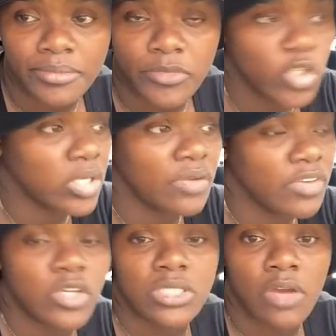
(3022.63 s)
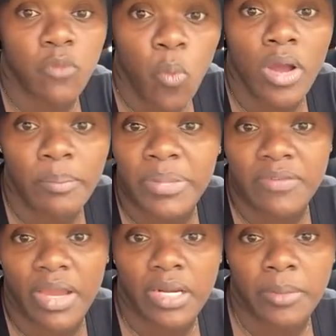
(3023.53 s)
You're giving yourself one B
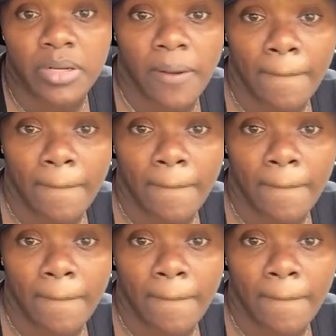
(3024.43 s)
vitamin.